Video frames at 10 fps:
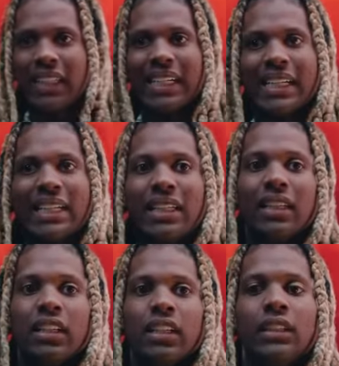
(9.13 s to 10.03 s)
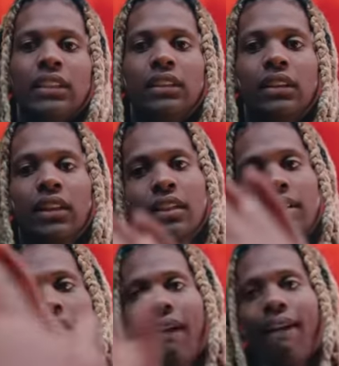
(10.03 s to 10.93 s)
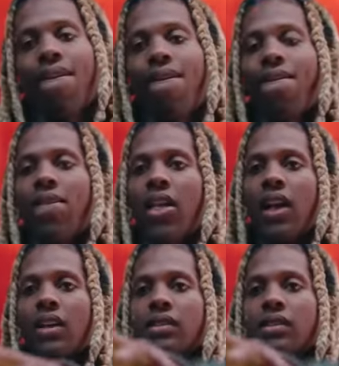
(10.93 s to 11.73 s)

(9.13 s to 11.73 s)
about performing and touring and...